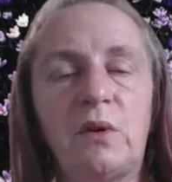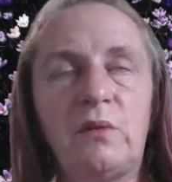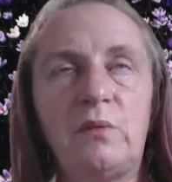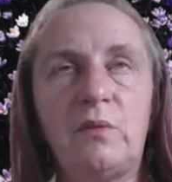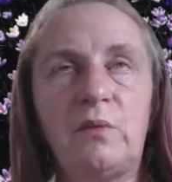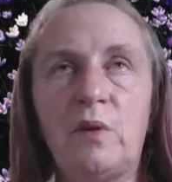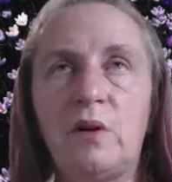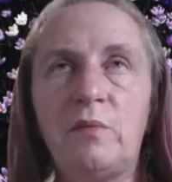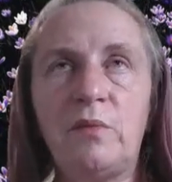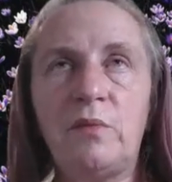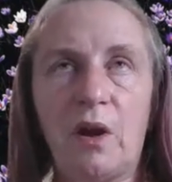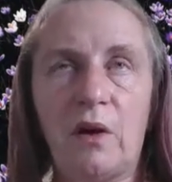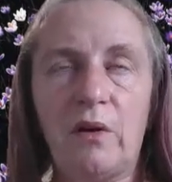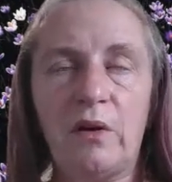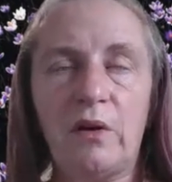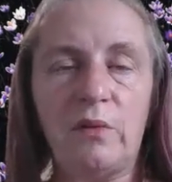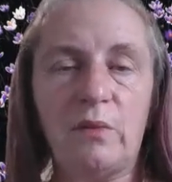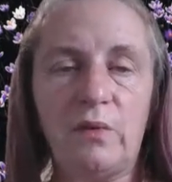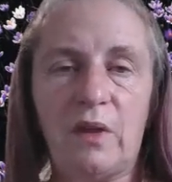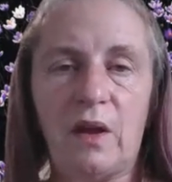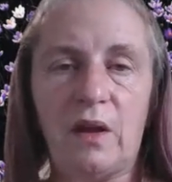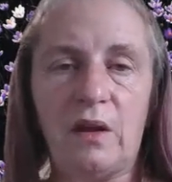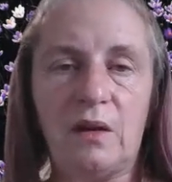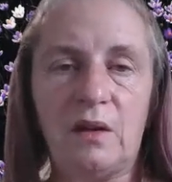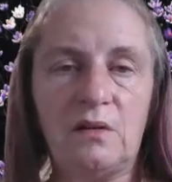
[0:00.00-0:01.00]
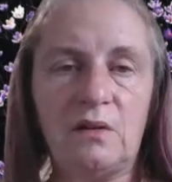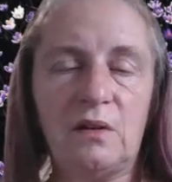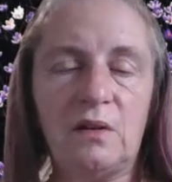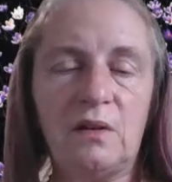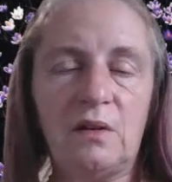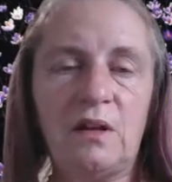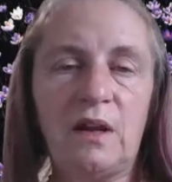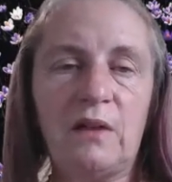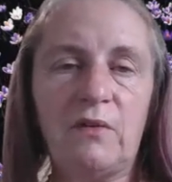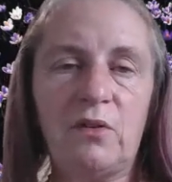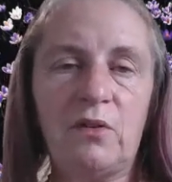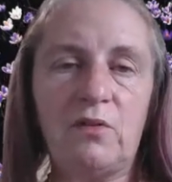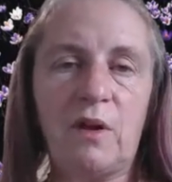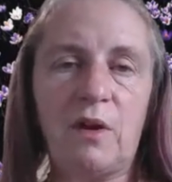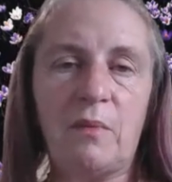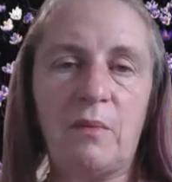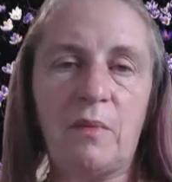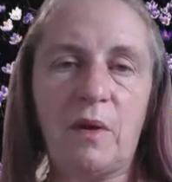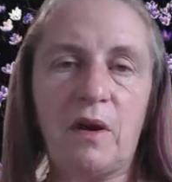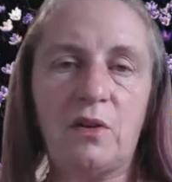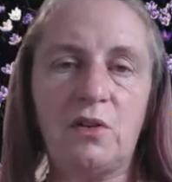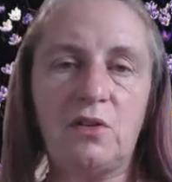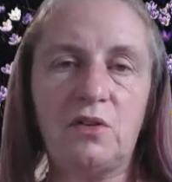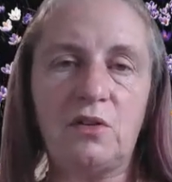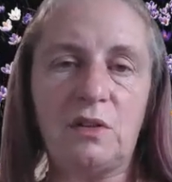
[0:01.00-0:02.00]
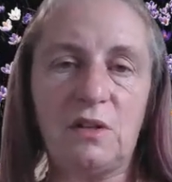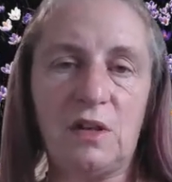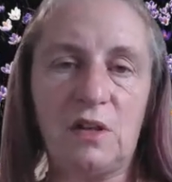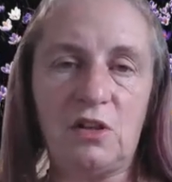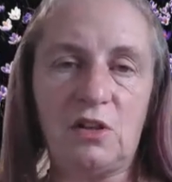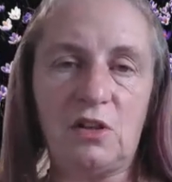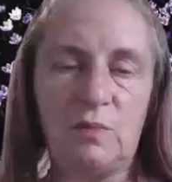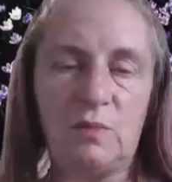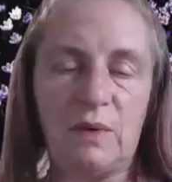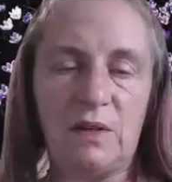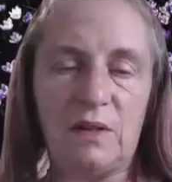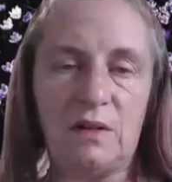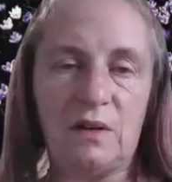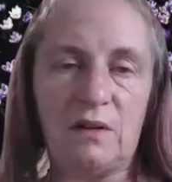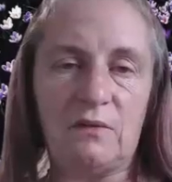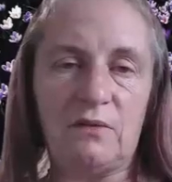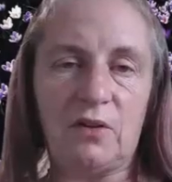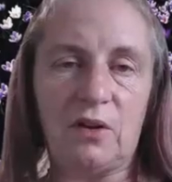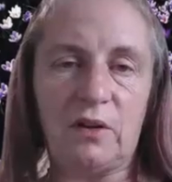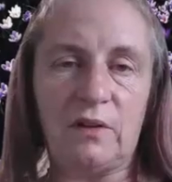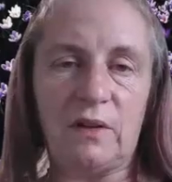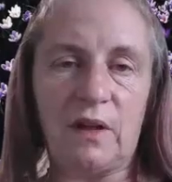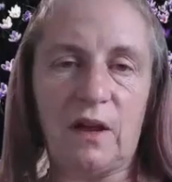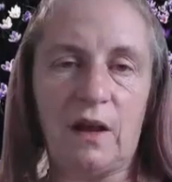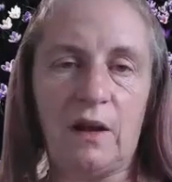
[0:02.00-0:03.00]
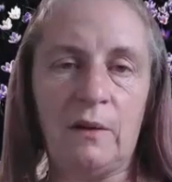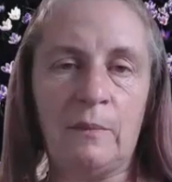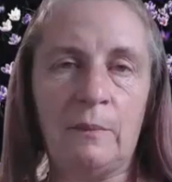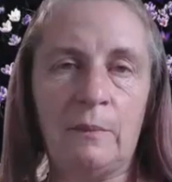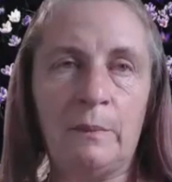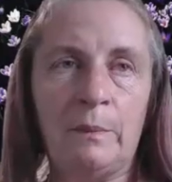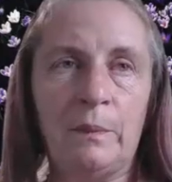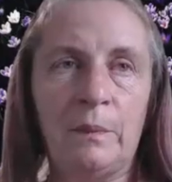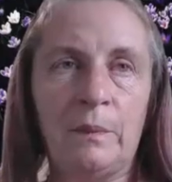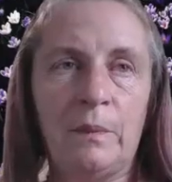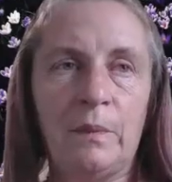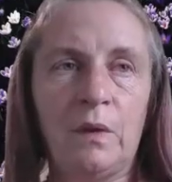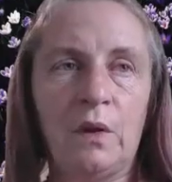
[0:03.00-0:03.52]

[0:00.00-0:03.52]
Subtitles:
Where I'm going with that is I didn't have a grandma to teach me stuff like that,